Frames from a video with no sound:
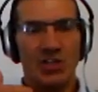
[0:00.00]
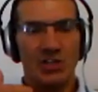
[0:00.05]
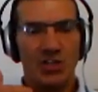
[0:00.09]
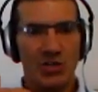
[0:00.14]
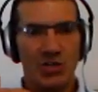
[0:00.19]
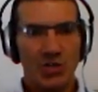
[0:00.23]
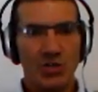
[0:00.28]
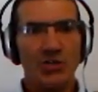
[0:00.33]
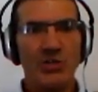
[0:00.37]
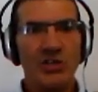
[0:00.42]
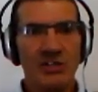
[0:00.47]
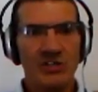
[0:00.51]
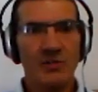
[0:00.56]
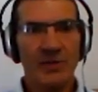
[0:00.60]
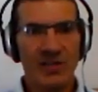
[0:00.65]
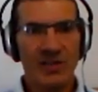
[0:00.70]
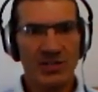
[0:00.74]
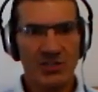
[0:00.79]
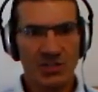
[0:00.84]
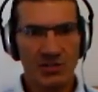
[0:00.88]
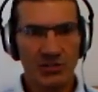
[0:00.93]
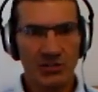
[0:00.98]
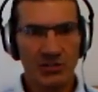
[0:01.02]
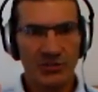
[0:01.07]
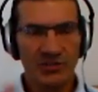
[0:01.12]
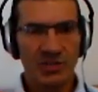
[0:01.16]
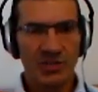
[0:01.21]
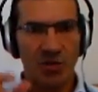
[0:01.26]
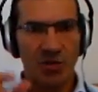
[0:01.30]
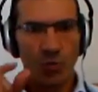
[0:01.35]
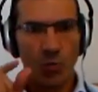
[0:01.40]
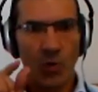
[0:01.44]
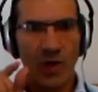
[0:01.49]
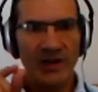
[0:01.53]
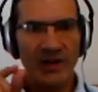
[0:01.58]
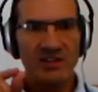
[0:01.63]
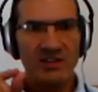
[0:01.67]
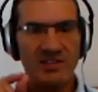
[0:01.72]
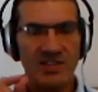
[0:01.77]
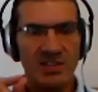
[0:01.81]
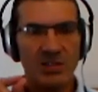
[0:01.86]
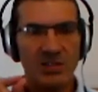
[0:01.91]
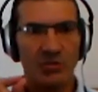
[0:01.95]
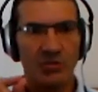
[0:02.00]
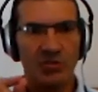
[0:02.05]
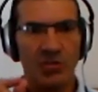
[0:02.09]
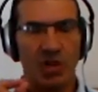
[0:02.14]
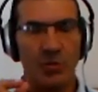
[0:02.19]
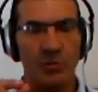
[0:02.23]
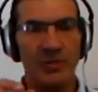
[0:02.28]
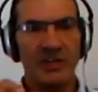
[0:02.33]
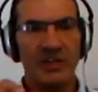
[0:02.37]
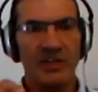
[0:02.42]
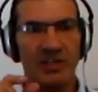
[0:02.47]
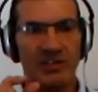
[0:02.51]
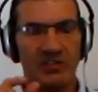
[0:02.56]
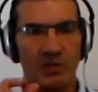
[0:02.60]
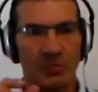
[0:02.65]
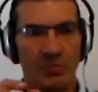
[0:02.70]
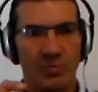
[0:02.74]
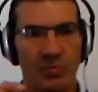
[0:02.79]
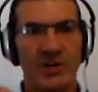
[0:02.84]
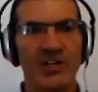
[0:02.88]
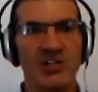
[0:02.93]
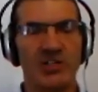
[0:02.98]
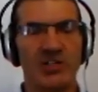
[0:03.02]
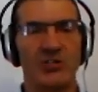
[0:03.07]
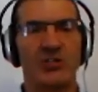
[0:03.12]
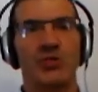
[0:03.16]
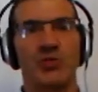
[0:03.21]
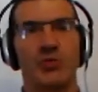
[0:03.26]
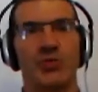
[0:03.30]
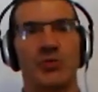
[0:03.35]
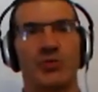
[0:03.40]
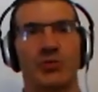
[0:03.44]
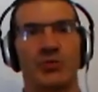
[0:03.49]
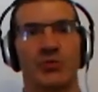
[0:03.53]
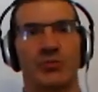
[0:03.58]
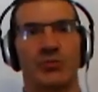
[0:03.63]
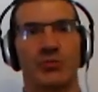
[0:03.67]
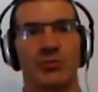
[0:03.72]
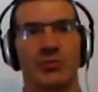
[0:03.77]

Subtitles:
unidimensional, so one single topic, a depression tool,